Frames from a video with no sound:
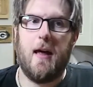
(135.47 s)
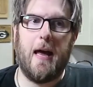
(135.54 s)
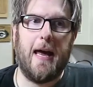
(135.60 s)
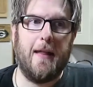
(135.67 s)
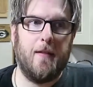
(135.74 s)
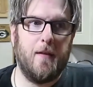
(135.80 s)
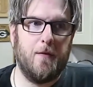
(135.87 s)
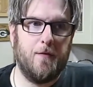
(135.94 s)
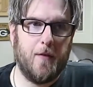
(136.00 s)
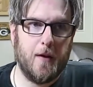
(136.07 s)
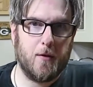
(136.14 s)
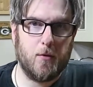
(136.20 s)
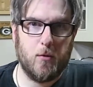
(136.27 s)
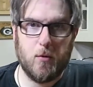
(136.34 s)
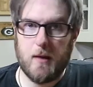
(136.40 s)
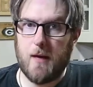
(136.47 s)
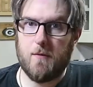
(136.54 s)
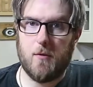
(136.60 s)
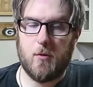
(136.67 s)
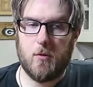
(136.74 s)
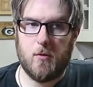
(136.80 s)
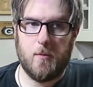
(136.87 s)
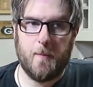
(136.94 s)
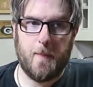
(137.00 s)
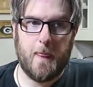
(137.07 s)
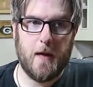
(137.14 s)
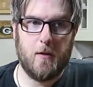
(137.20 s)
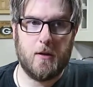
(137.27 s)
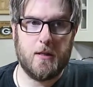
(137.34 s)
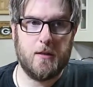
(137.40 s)
at the federal level,
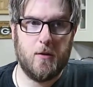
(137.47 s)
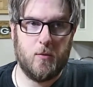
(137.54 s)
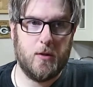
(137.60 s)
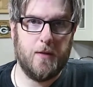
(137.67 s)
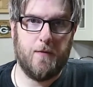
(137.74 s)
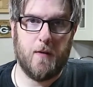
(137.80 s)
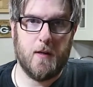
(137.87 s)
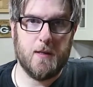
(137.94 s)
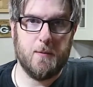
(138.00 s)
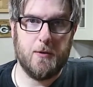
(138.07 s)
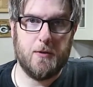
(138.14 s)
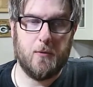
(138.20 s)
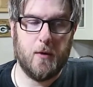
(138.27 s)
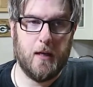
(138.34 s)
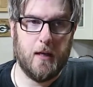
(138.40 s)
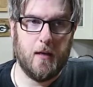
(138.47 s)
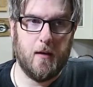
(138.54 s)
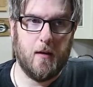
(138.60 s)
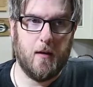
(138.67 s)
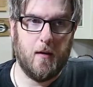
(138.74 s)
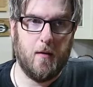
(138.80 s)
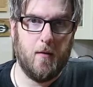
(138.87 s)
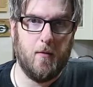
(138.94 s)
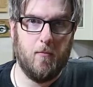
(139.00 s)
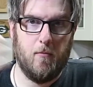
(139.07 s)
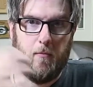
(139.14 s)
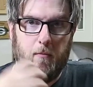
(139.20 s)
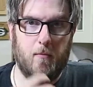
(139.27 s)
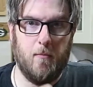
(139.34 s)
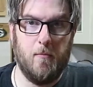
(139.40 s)
there is no difference between
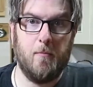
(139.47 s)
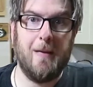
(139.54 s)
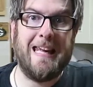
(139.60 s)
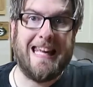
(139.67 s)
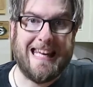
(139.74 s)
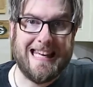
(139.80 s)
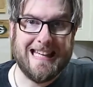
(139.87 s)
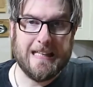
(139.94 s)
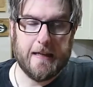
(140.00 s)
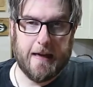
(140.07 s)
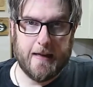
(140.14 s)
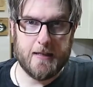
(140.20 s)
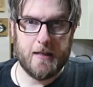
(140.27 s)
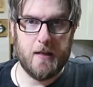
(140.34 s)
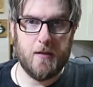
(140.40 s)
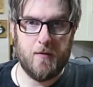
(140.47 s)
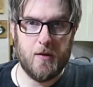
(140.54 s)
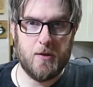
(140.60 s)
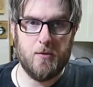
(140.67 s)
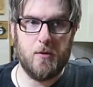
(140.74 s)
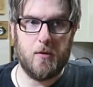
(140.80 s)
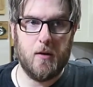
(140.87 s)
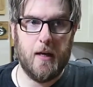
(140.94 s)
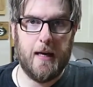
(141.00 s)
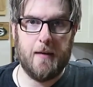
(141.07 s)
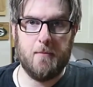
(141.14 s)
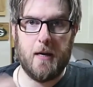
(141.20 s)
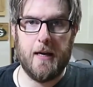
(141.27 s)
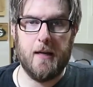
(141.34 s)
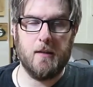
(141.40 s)
me as an individual
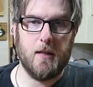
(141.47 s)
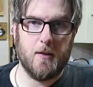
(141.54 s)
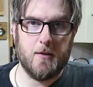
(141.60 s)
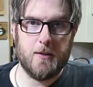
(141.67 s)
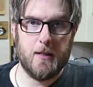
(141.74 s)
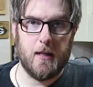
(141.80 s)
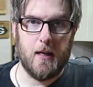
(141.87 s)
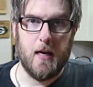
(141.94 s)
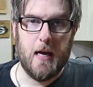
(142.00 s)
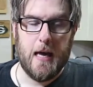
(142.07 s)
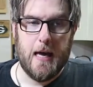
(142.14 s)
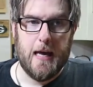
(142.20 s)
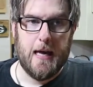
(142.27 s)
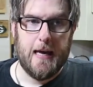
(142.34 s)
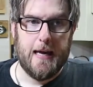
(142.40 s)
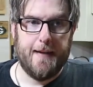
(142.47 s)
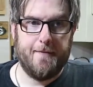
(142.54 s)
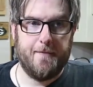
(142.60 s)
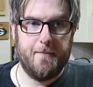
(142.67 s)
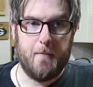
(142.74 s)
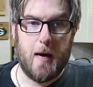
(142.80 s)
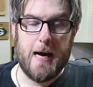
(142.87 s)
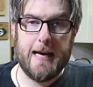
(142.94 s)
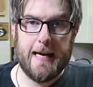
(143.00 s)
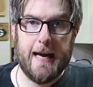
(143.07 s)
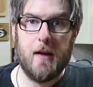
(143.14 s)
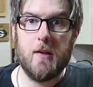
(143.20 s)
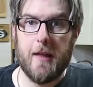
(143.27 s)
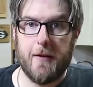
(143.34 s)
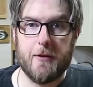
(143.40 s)
and my LLC. And my
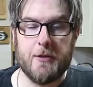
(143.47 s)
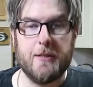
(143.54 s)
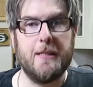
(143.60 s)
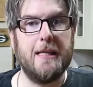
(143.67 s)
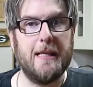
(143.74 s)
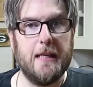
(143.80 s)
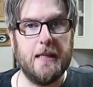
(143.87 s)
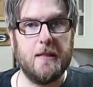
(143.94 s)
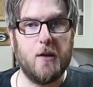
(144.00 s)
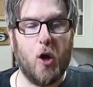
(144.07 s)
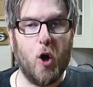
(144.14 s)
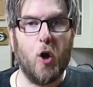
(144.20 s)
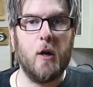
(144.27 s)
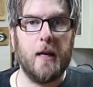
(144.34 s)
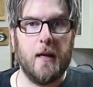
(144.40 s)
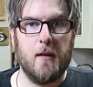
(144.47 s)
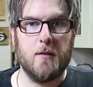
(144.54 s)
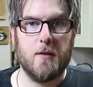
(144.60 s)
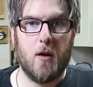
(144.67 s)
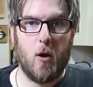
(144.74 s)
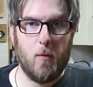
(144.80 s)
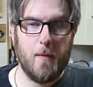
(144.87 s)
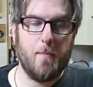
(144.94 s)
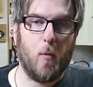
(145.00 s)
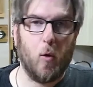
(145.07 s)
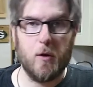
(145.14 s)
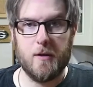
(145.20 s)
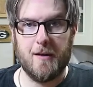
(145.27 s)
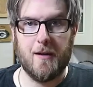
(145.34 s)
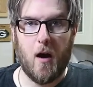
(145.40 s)
LLC's earnings are
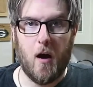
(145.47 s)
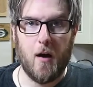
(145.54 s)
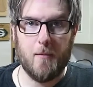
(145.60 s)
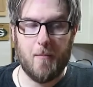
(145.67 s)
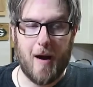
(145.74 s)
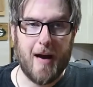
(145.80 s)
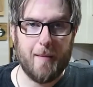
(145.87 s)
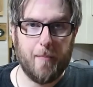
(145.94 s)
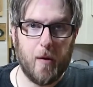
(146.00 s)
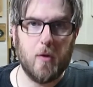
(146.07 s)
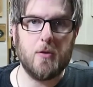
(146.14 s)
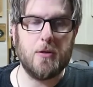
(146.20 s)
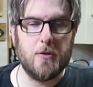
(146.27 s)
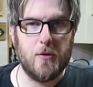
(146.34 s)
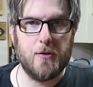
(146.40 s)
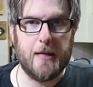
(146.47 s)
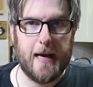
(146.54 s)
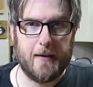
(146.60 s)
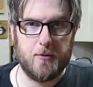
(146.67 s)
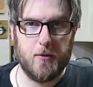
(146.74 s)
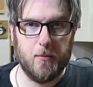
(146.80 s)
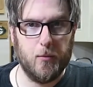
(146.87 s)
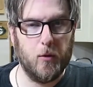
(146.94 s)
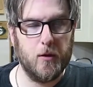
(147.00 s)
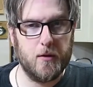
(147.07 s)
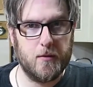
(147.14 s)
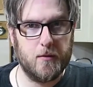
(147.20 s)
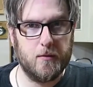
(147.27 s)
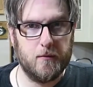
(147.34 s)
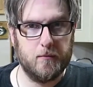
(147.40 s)
reported on my personal tax
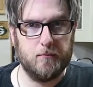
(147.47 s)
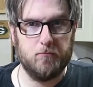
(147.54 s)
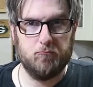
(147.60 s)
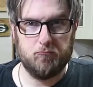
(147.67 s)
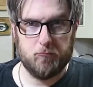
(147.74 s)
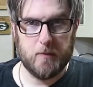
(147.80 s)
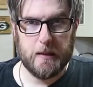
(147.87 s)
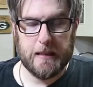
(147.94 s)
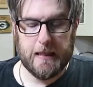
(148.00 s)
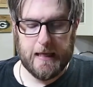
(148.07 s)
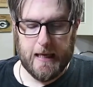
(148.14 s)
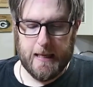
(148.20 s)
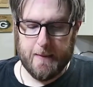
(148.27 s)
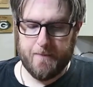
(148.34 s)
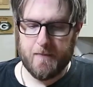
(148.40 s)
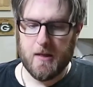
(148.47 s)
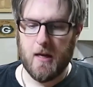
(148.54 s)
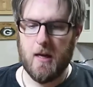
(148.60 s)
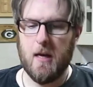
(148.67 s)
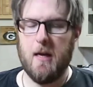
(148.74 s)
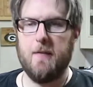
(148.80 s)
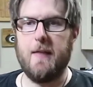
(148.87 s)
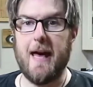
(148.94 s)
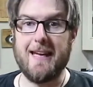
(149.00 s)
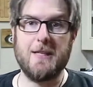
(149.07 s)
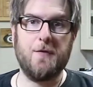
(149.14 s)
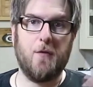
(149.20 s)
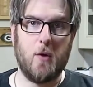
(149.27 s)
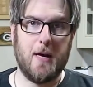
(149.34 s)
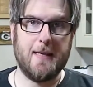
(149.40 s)
reports, okay? That
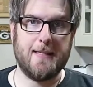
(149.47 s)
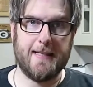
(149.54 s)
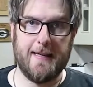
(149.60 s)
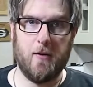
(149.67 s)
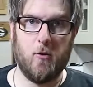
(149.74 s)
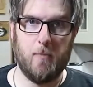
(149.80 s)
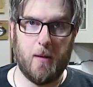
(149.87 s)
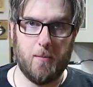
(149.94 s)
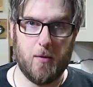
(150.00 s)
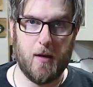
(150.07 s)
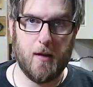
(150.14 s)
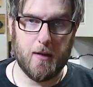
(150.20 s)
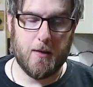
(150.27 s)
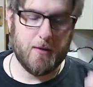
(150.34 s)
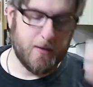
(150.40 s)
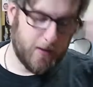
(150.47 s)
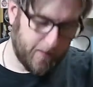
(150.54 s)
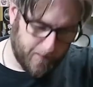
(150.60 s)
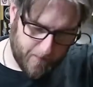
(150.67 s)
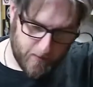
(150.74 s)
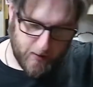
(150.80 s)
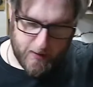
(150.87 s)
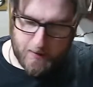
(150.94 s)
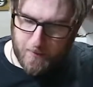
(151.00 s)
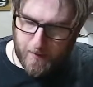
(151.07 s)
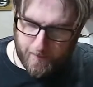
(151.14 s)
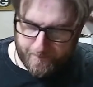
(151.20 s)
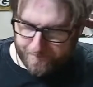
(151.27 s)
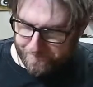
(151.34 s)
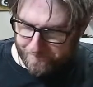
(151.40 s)
is for a single member LLC, so that's me.